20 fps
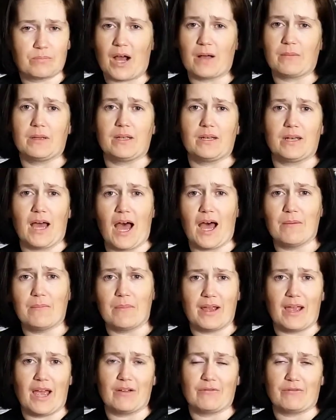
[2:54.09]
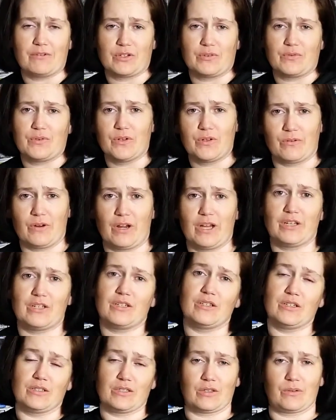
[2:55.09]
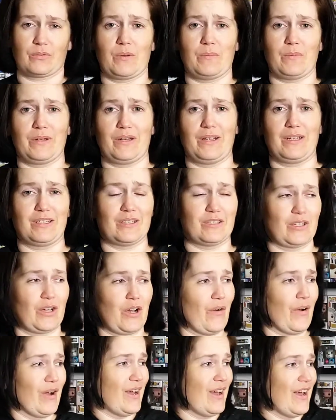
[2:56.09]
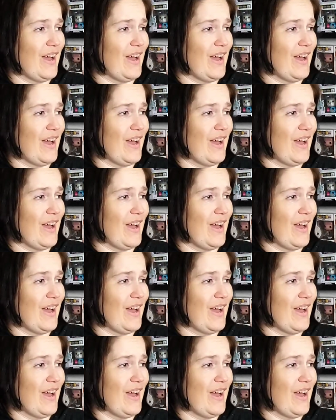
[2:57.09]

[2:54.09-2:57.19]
Probably not. My average view duration is 3 minutes, so